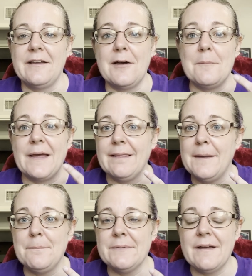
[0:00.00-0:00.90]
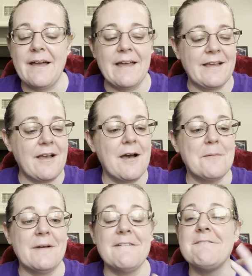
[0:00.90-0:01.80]
cut my lip, I
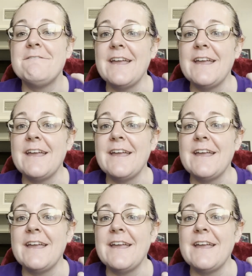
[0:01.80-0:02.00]
cut my